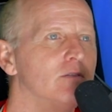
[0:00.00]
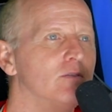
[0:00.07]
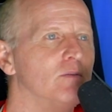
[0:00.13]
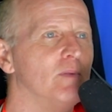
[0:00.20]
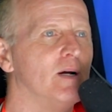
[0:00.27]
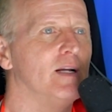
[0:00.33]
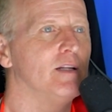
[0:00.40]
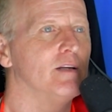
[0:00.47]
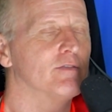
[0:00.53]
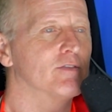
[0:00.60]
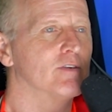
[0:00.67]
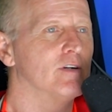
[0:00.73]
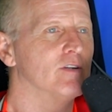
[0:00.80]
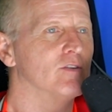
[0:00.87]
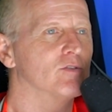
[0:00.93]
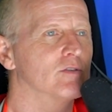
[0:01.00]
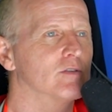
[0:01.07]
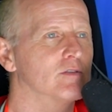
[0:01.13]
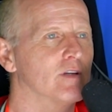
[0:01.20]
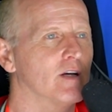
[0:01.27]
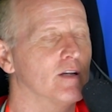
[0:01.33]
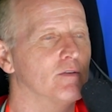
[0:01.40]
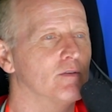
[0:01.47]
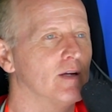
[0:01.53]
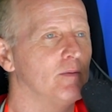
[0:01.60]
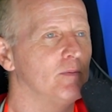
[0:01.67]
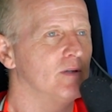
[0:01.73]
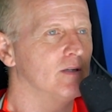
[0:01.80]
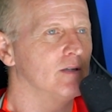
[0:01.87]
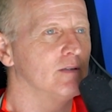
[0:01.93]
Romania, France, Saudi
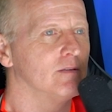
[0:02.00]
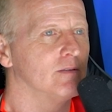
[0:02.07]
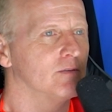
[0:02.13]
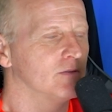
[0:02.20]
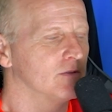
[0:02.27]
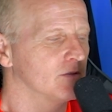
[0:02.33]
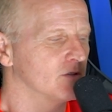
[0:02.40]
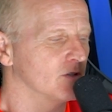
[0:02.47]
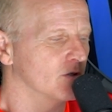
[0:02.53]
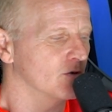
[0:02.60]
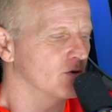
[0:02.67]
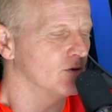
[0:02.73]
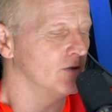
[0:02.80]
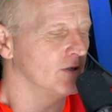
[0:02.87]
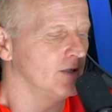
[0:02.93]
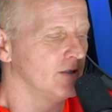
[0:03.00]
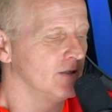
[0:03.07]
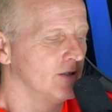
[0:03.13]
Arabia, St. Croix.